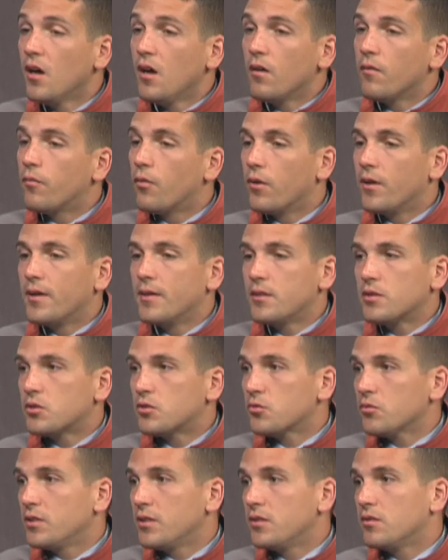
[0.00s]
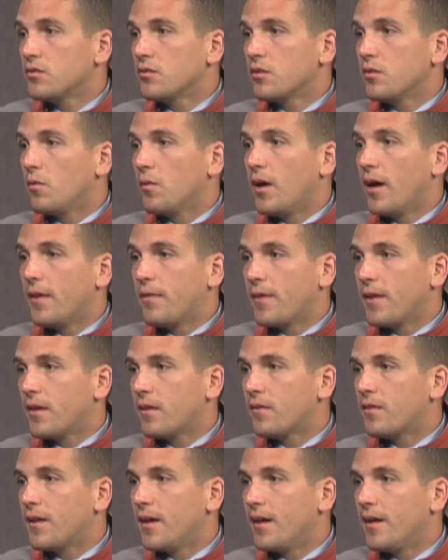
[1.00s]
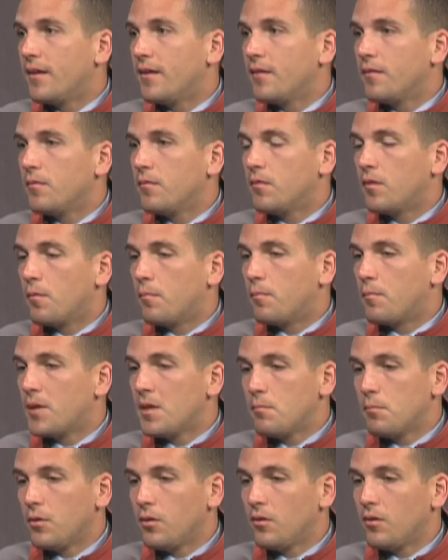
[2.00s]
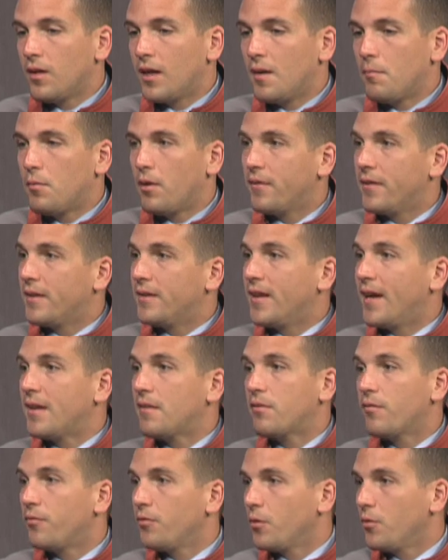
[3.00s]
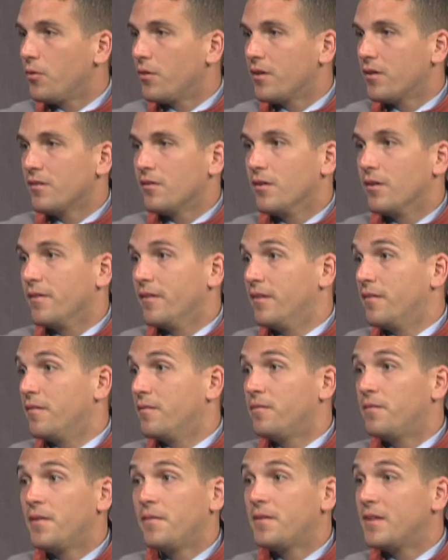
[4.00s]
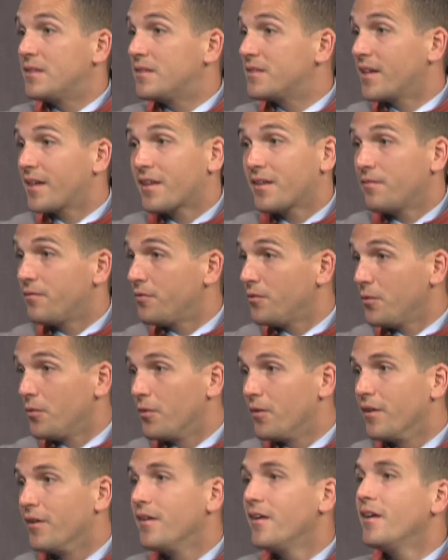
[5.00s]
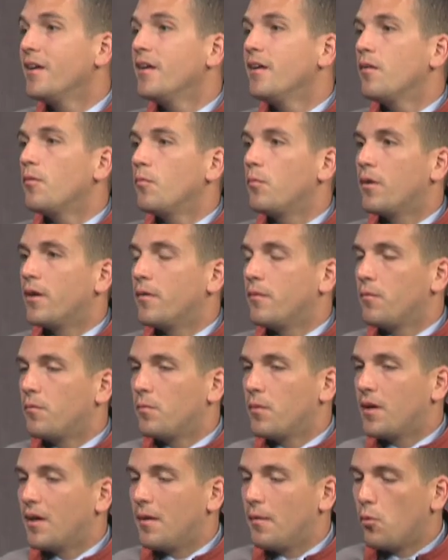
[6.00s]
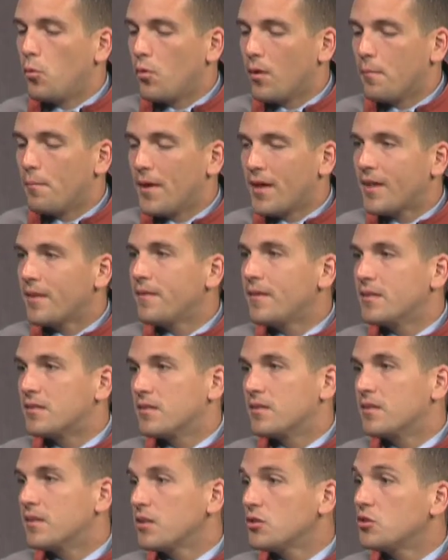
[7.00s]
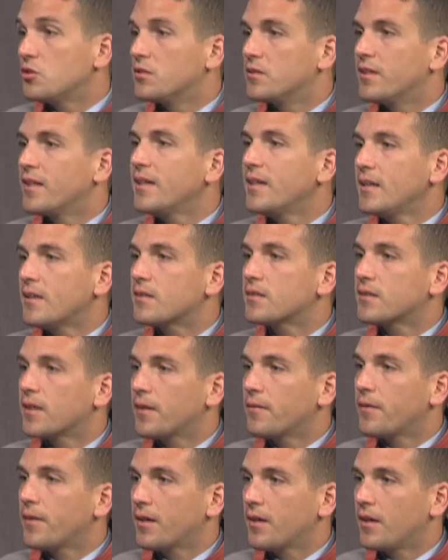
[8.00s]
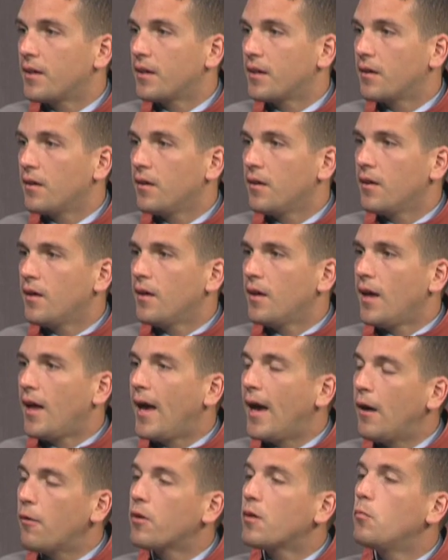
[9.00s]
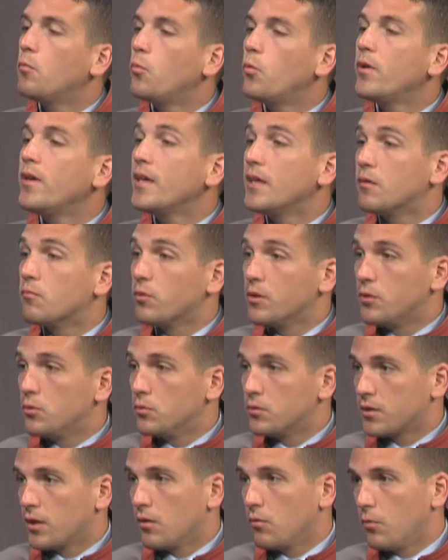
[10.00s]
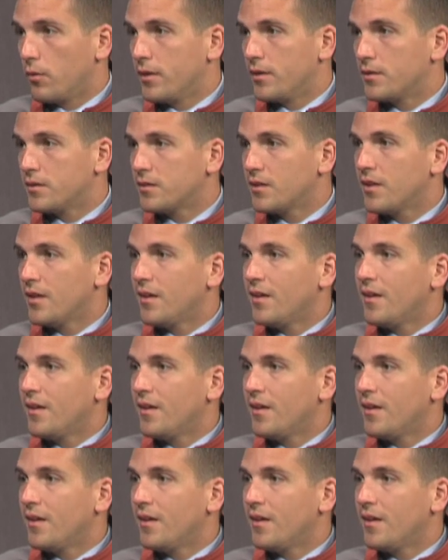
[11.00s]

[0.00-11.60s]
For industries, I think that the people up on the ninth floor or the 52nd floor where, who are making these decisions, they need to start thinking, how can we reduce our waste?